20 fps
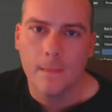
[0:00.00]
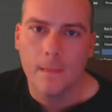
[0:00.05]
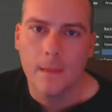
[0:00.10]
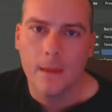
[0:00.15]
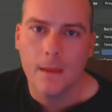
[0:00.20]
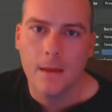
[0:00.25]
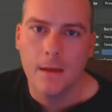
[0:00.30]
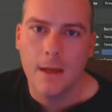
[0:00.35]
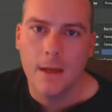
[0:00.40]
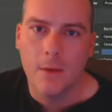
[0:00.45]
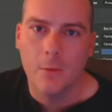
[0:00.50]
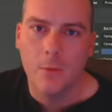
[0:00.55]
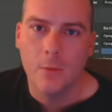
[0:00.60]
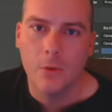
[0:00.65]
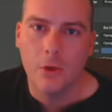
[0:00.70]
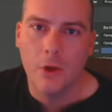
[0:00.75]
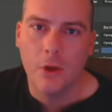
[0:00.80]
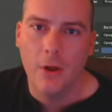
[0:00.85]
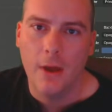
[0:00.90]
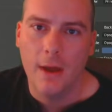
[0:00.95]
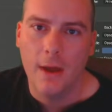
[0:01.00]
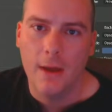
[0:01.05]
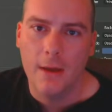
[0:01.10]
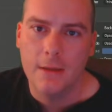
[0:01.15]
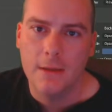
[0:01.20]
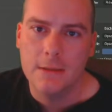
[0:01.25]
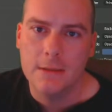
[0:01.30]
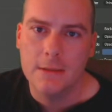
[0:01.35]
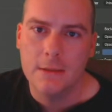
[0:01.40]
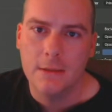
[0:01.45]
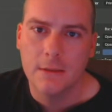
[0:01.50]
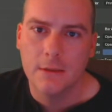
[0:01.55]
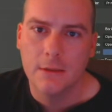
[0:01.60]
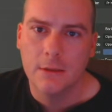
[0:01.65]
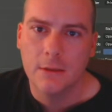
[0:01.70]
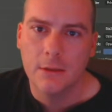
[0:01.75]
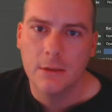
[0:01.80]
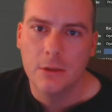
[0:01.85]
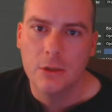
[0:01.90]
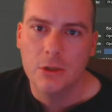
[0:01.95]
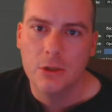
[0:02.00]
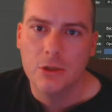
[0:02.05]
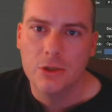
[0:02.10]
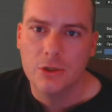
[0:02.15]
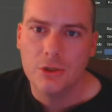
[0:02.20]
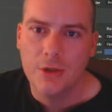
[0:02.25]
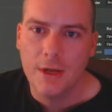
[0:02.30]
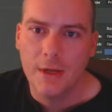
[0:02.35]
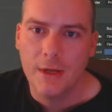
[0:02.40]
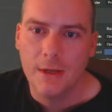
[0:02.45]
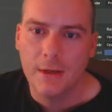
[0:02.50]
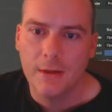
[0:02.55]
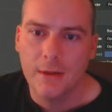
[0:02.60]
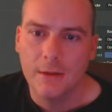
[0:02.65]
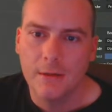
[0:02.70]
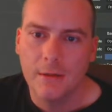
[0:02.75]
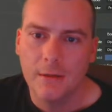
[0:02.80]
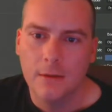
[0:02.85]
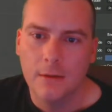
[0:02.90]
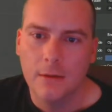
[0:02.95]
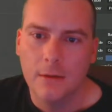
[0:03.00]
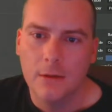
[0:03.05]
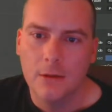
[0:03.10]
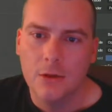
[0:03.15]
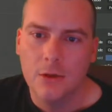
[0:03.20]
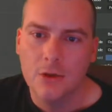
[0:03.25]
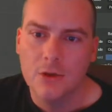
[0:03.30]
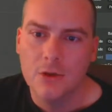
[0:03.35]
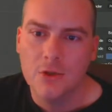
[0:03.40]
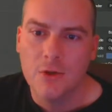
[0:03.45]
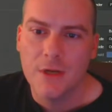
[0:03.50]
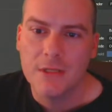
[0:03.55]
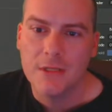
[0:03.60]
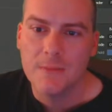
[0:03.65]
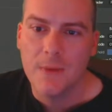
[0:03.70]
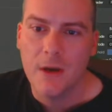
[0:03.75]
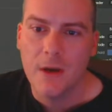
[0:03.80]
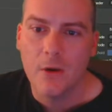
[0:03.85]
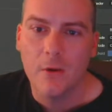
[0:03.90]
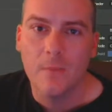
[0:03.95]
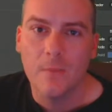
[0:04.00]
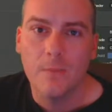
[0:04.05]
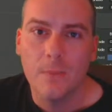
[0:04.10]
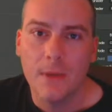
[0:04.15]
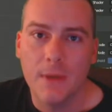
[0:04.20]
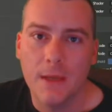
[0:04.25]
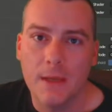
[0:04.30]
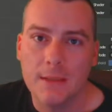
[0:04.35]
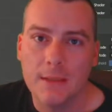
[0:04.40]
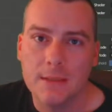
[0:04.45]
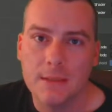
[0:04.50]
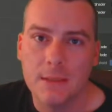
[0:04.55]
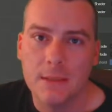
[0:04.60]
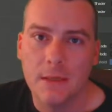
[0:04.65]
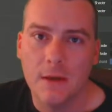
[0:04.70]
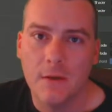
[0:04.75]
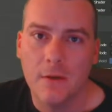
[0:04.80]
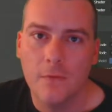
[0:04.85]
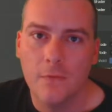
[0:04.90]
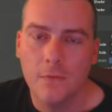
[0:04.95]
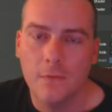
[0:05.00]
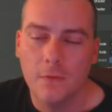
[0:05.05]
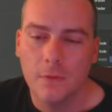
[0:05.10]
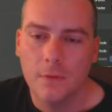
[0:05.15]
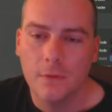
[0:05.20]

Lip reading: And now we want to go add shader transparent BSDF